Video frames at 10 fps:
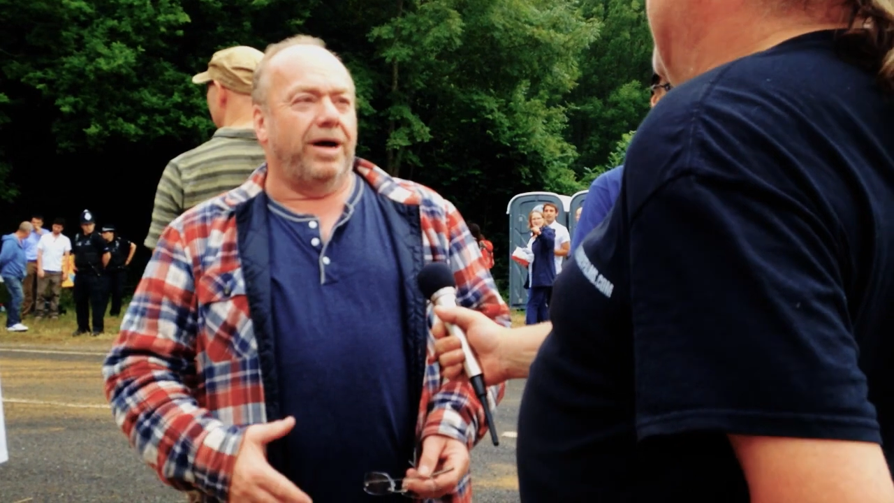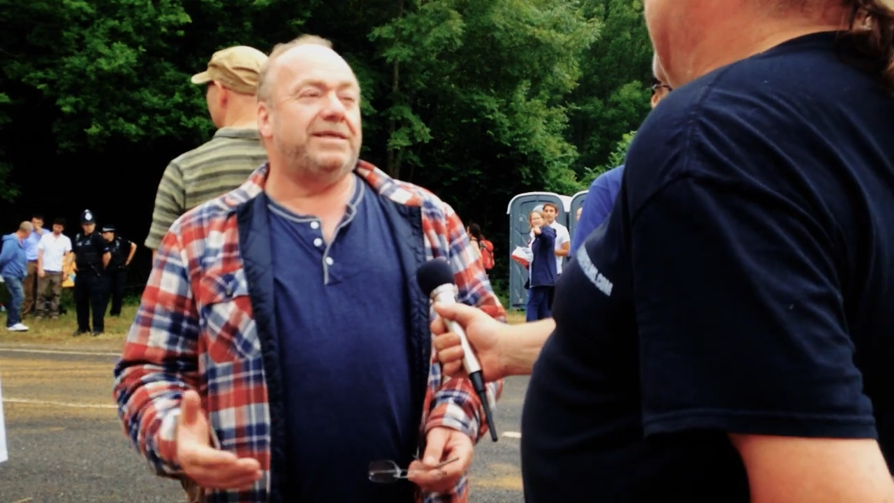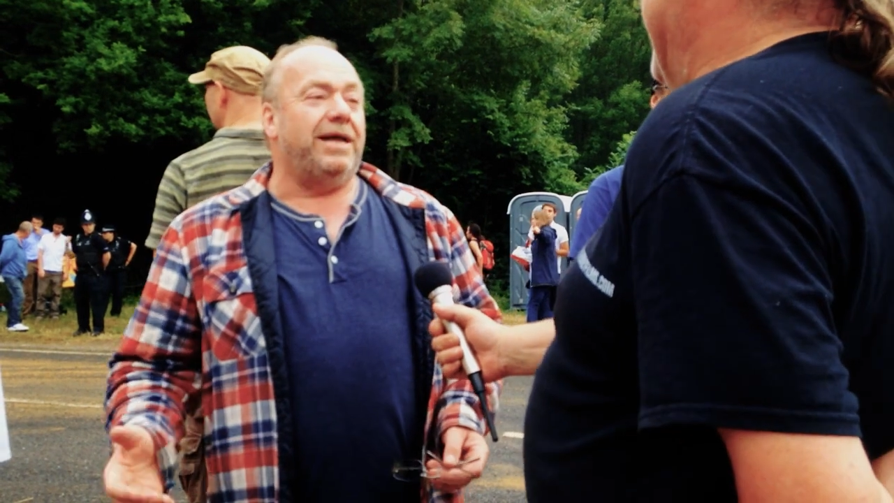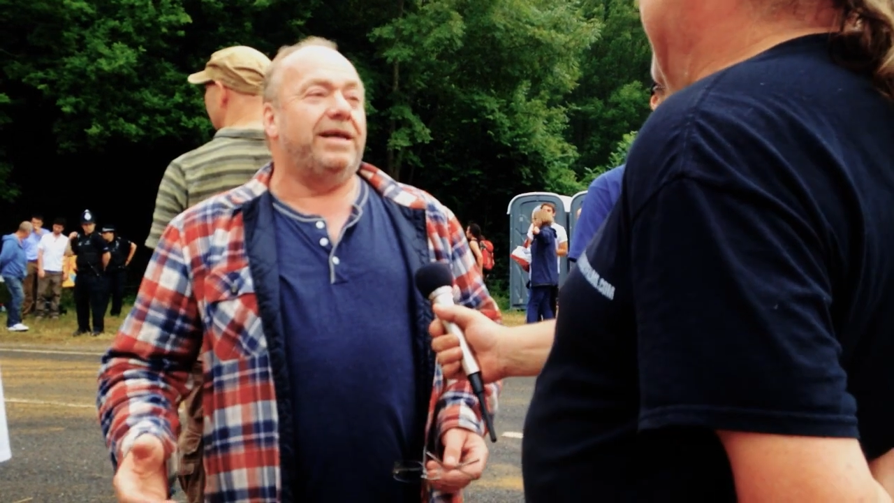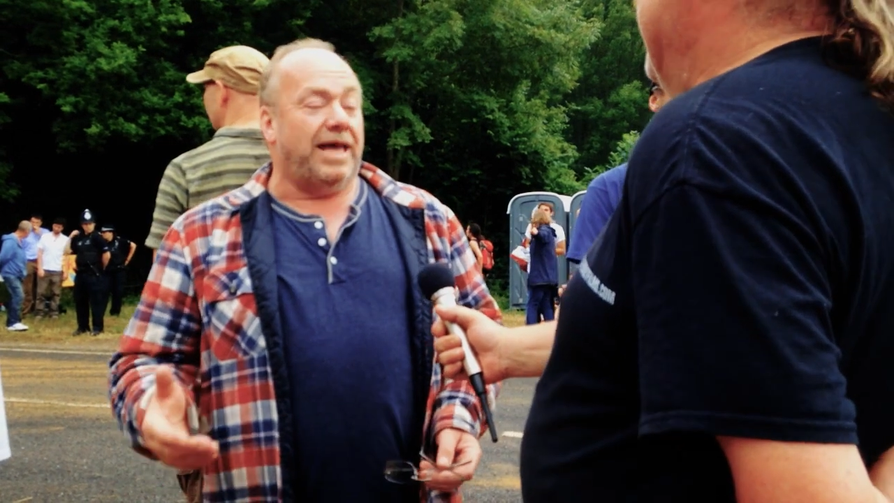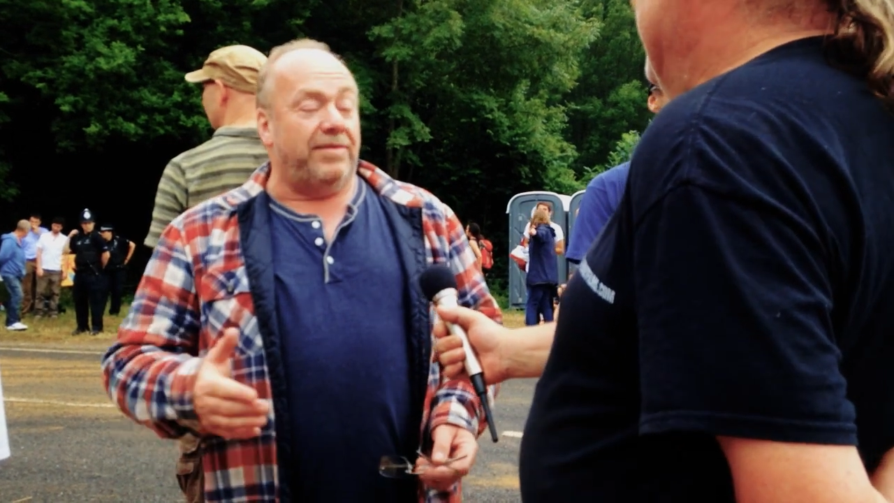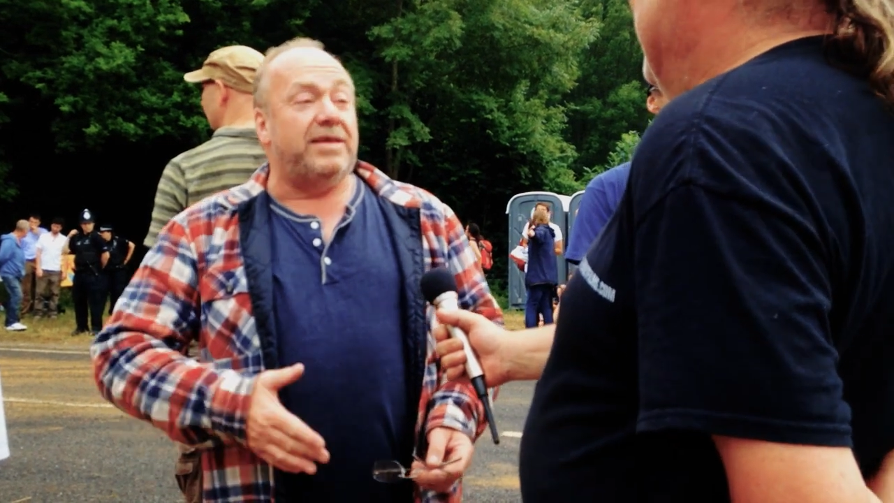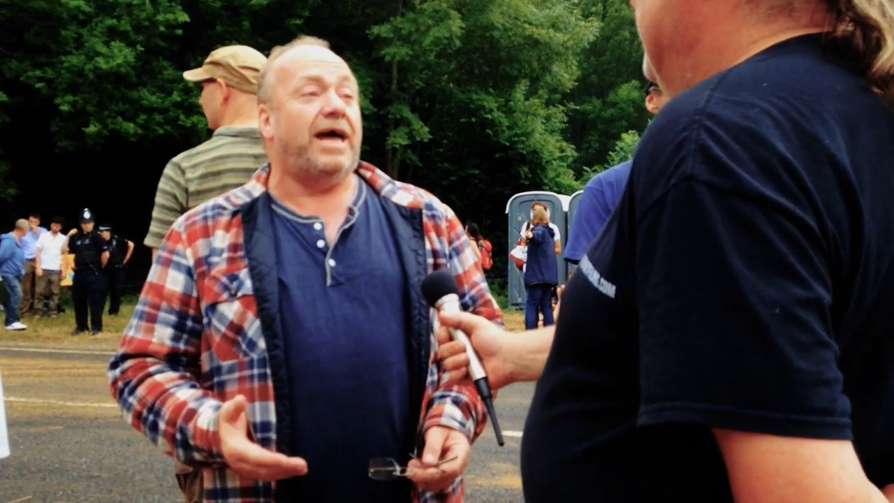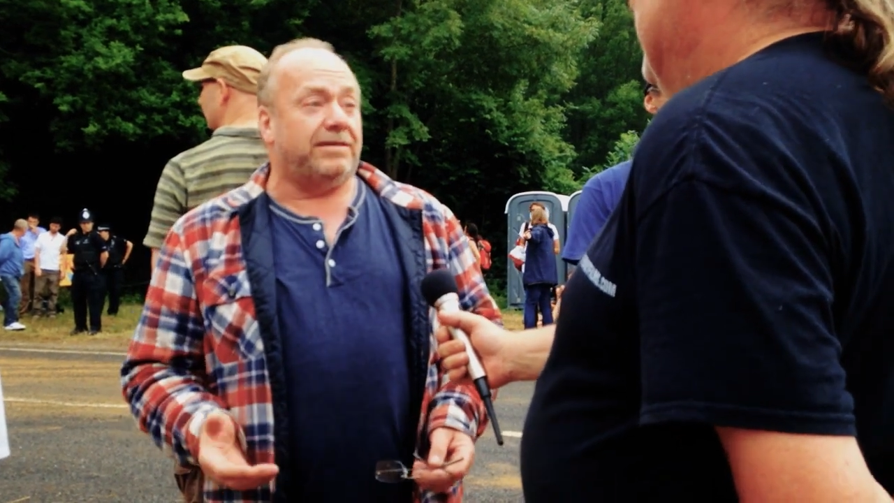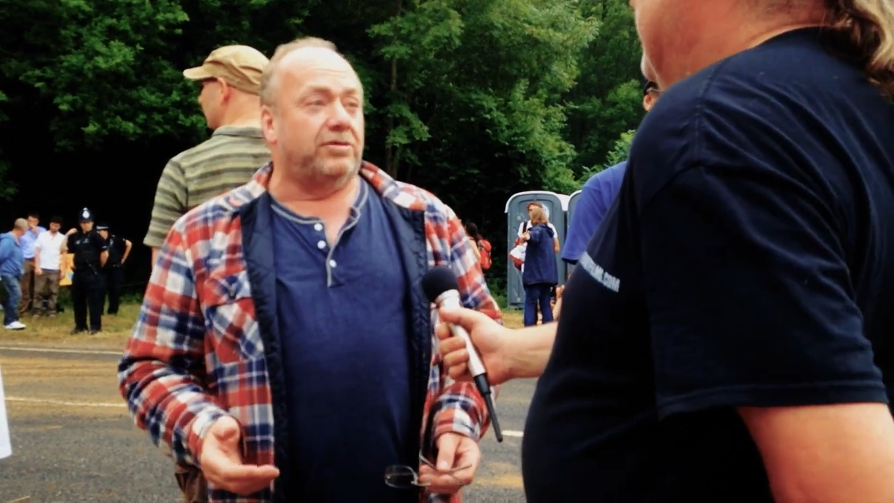except
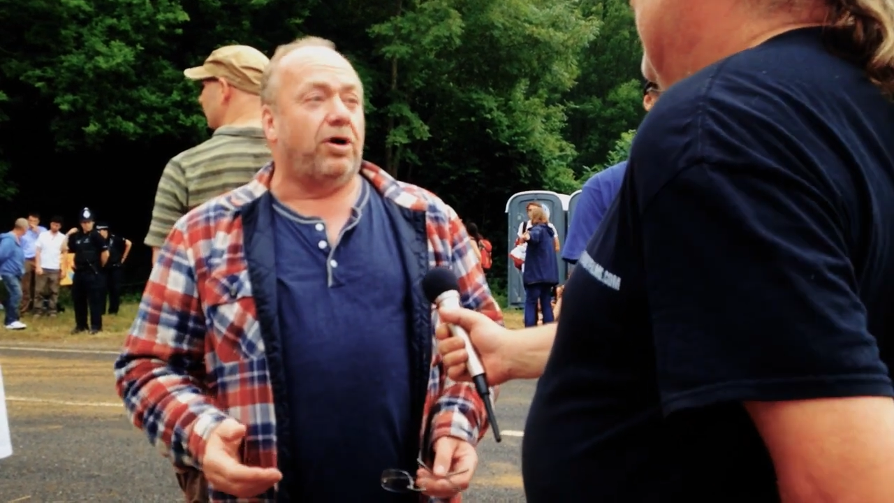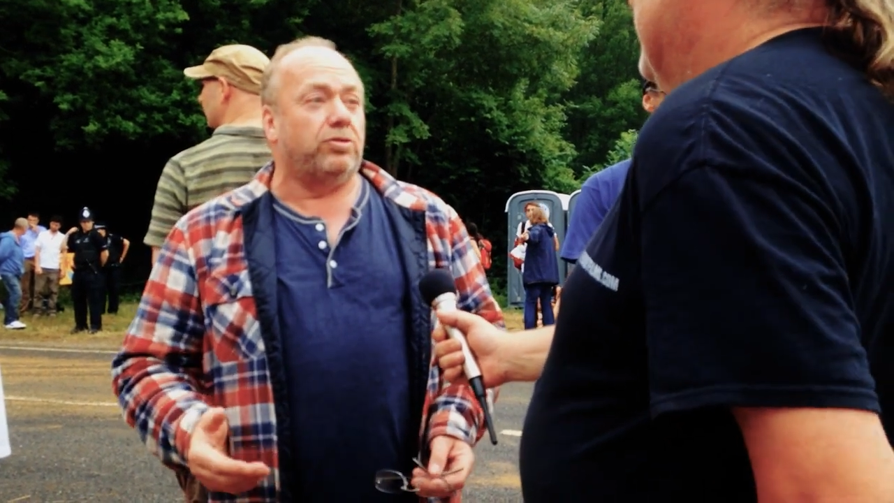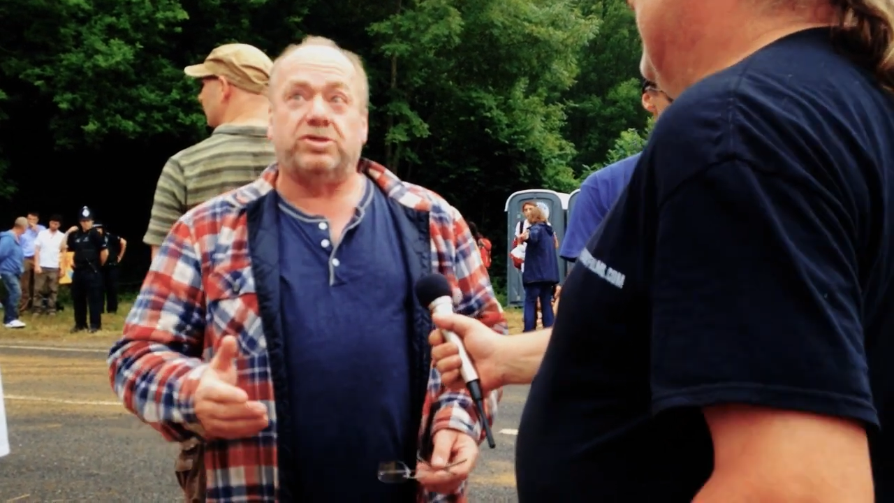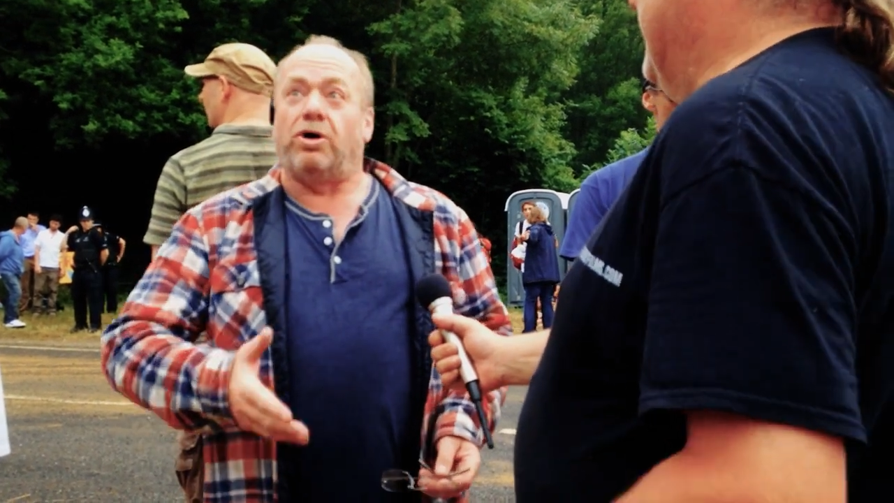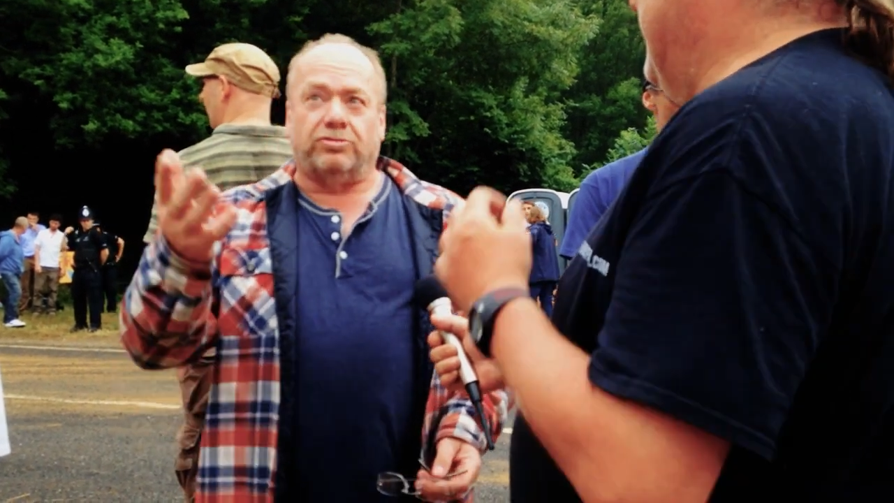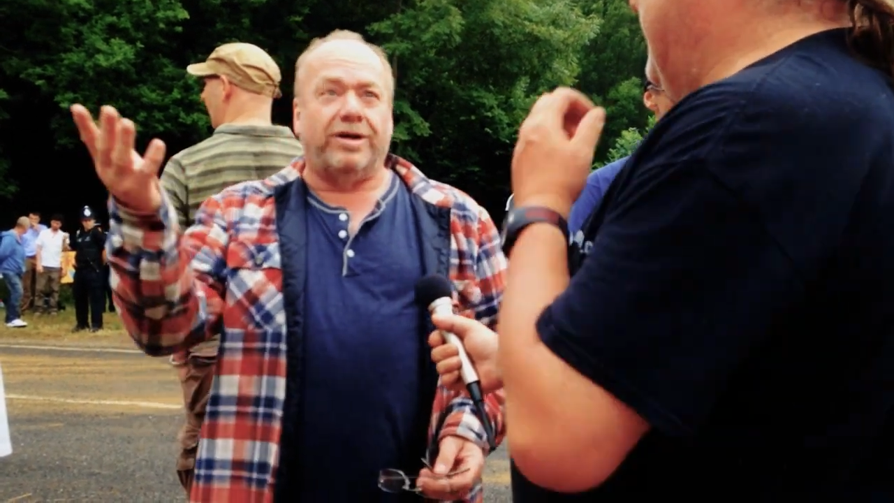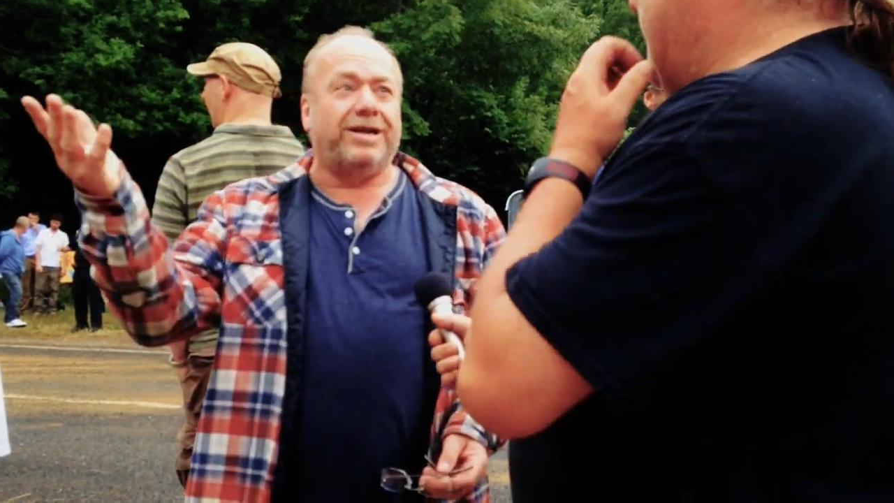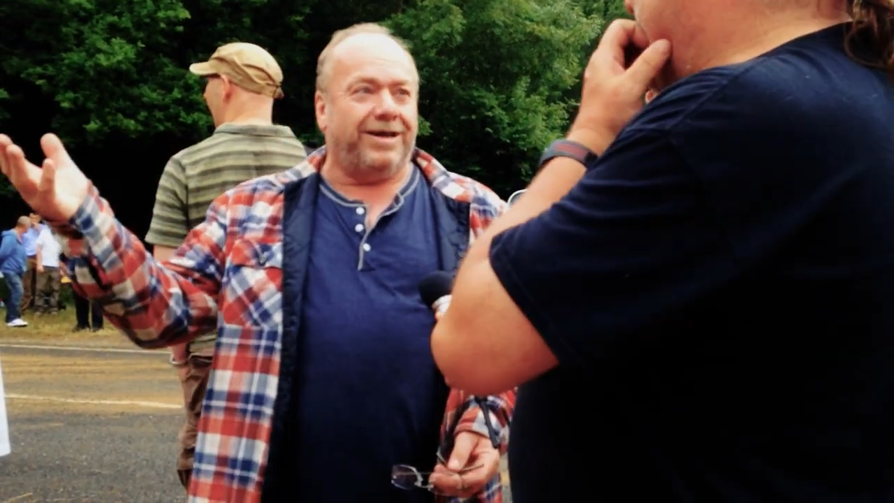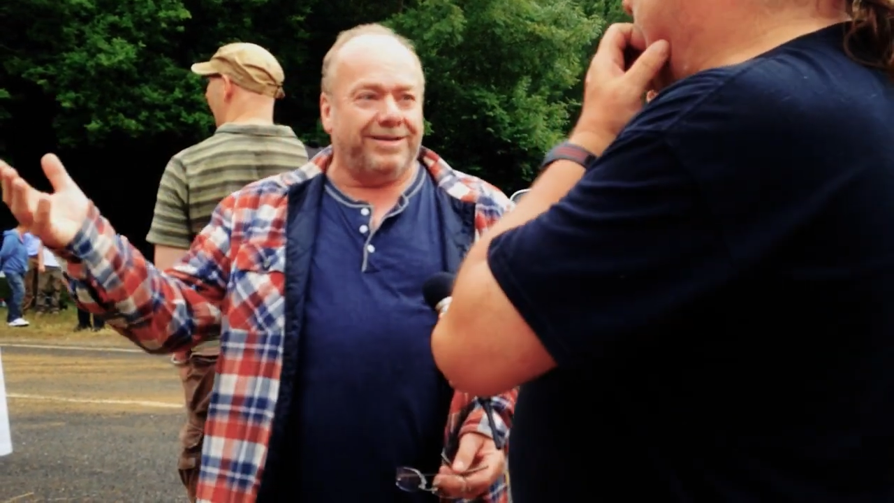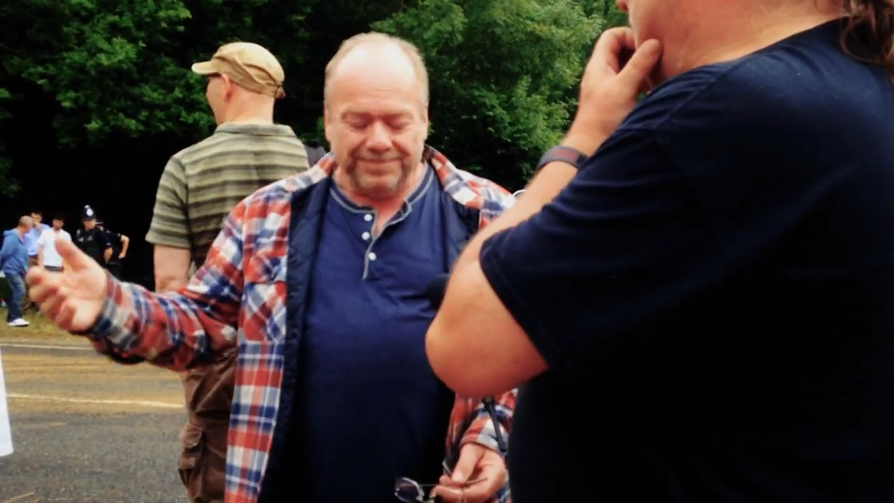this act of God was
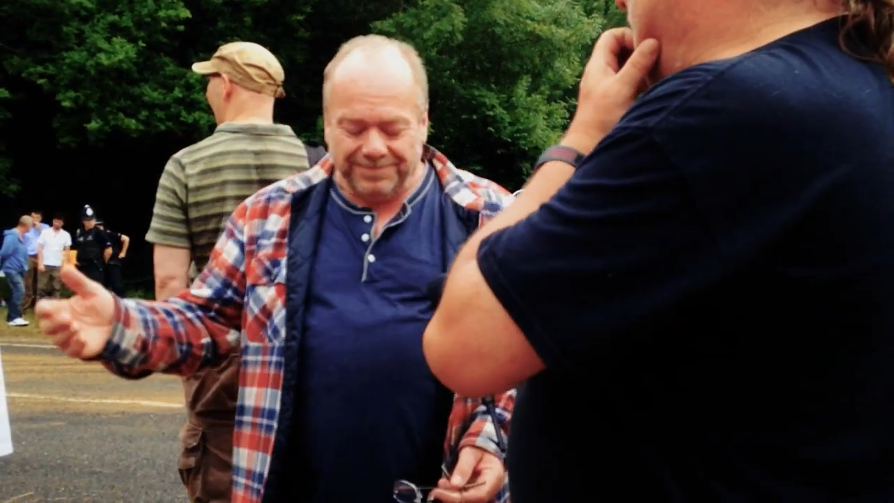Godrilla.